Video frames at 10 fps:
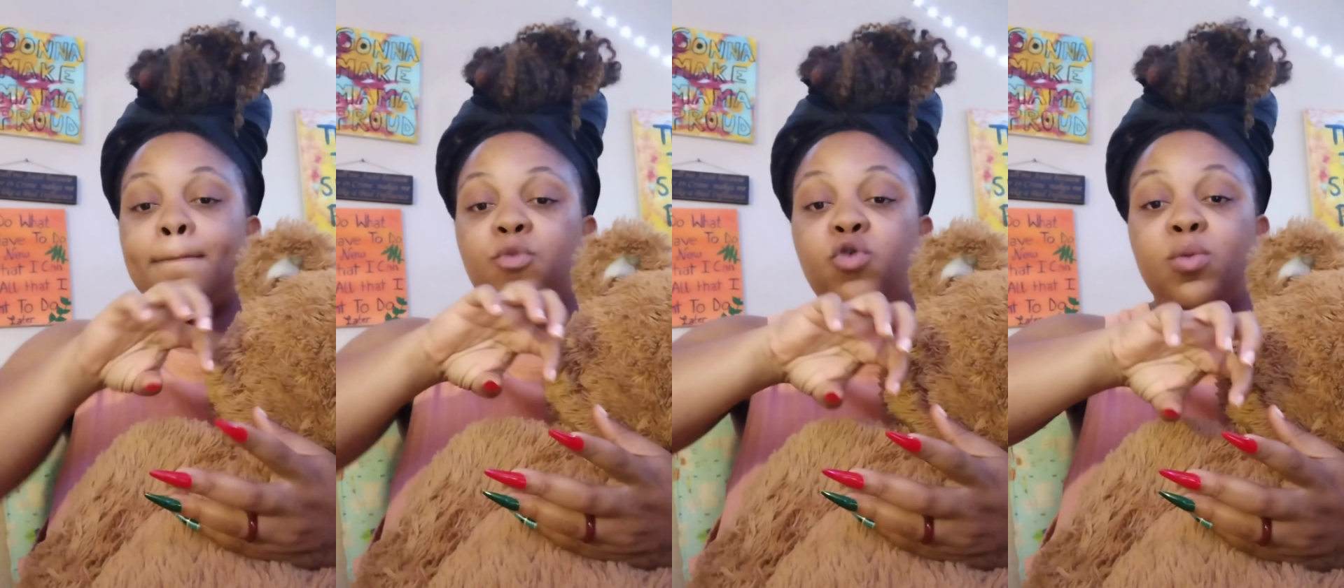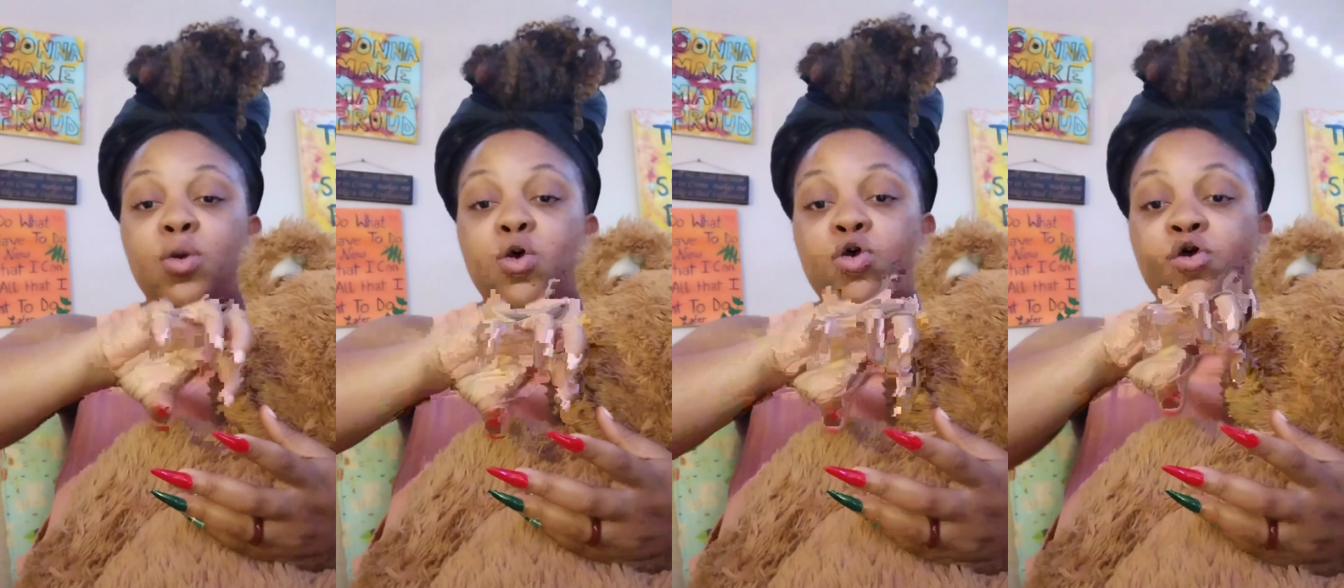
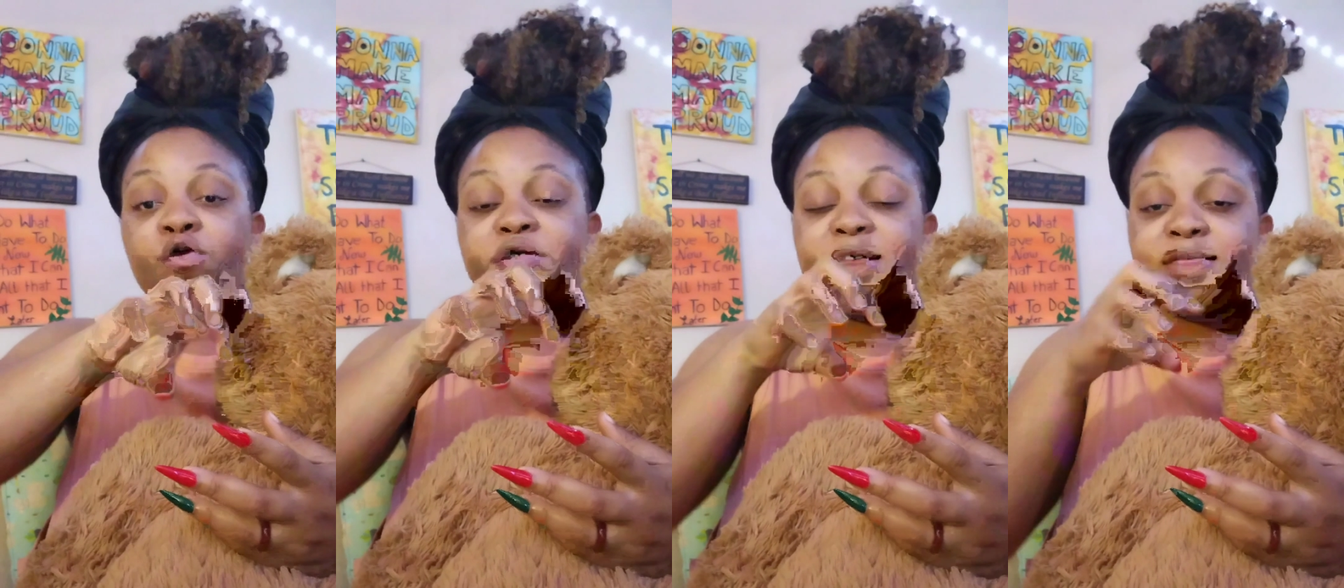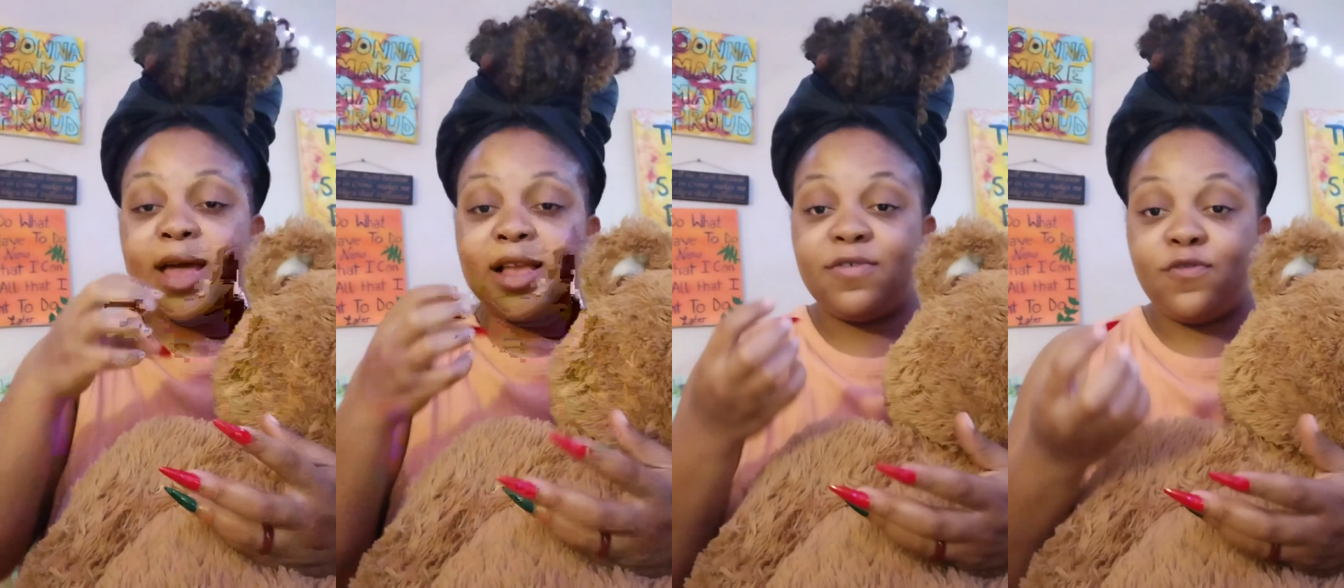removed
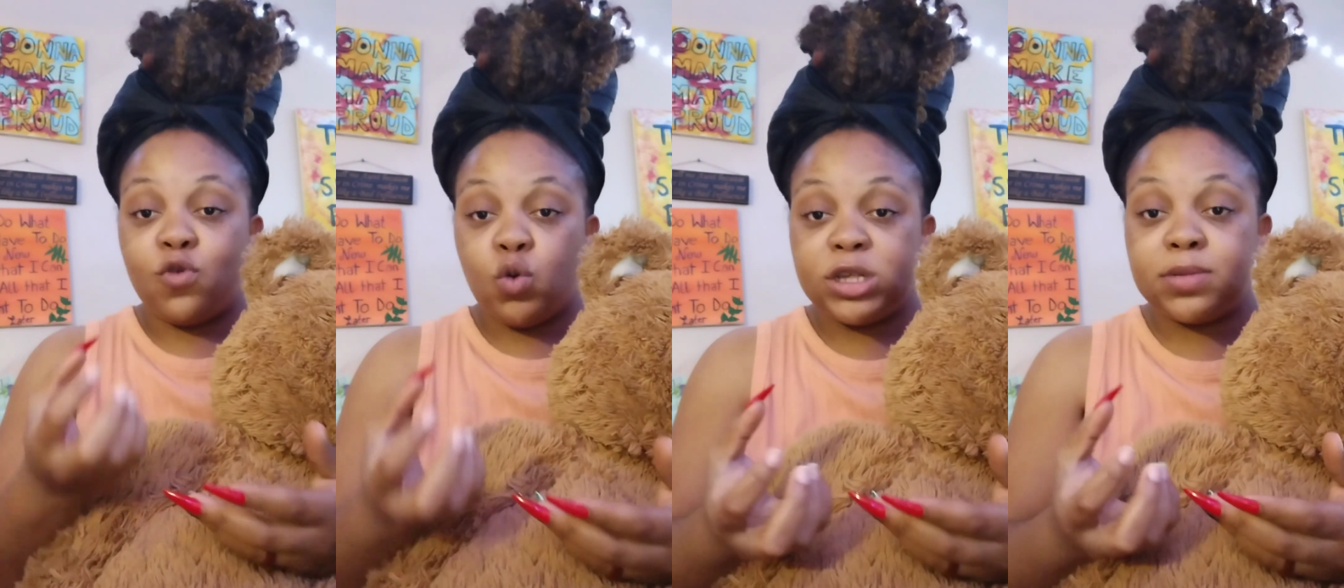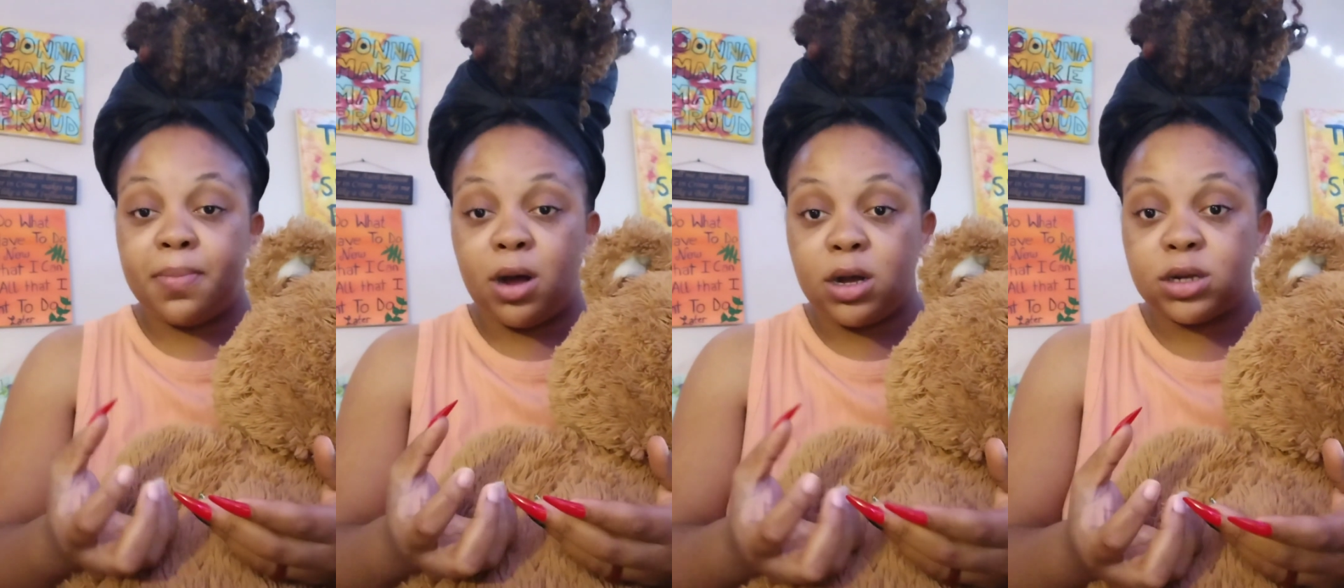that voice
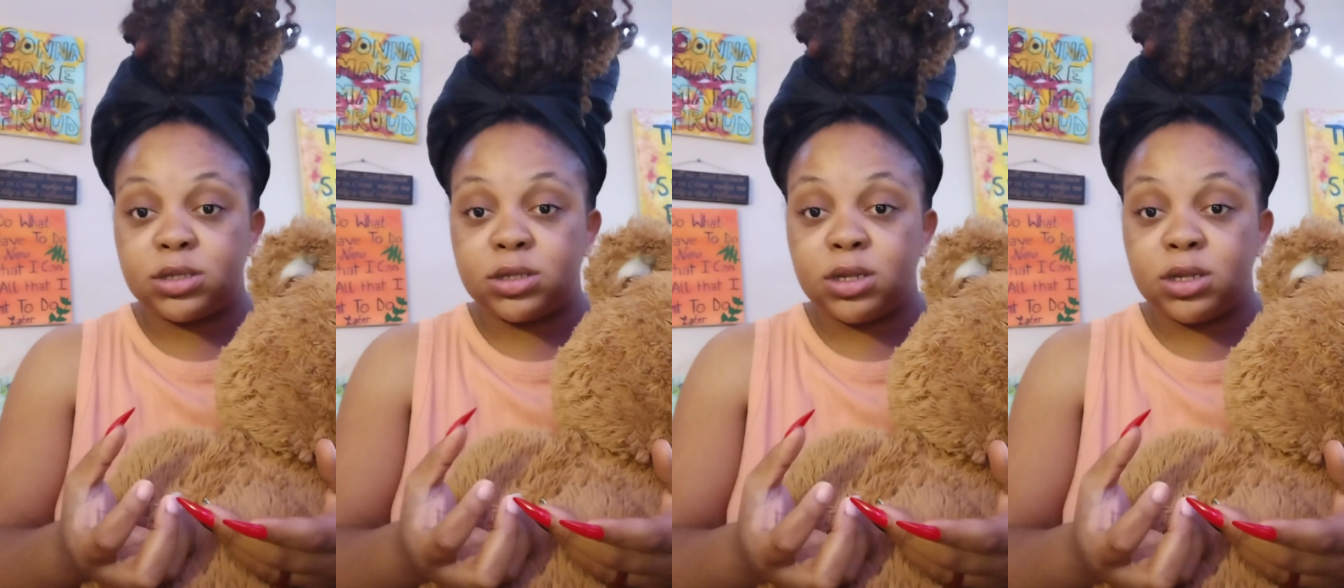box